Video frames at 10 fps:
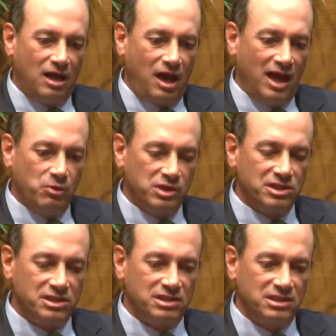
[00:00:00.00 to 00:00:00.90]
I would
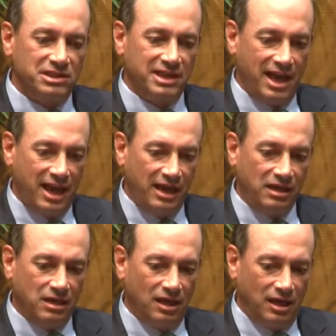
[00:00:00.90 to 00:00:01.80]

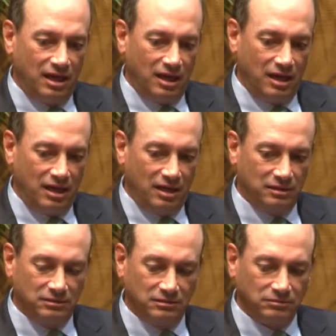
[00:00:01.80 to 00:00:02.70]
say I